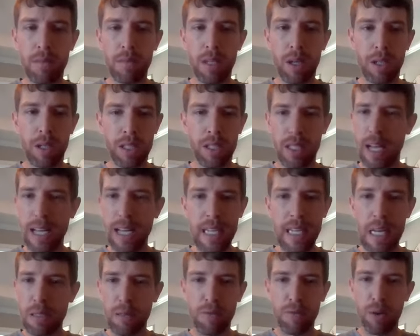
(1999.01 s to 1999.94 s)
You know, because a lot of
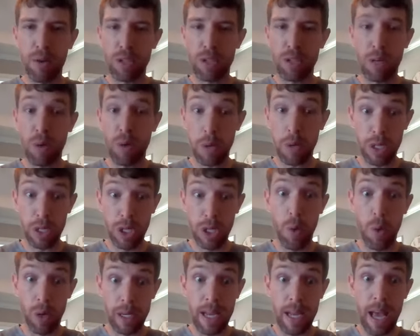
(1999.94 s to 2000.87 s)
times we focus on what we don't
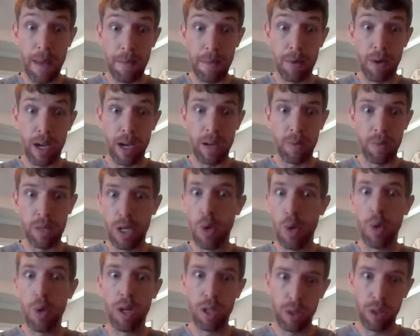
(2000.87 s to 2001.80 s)
want to happen, right? We
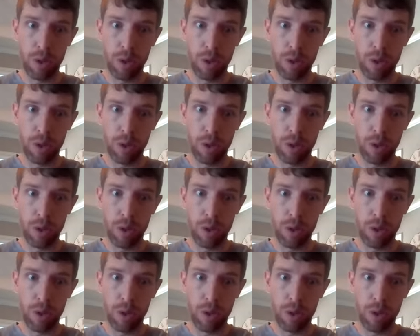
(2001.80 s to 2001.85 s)
don't want to mm-hmm.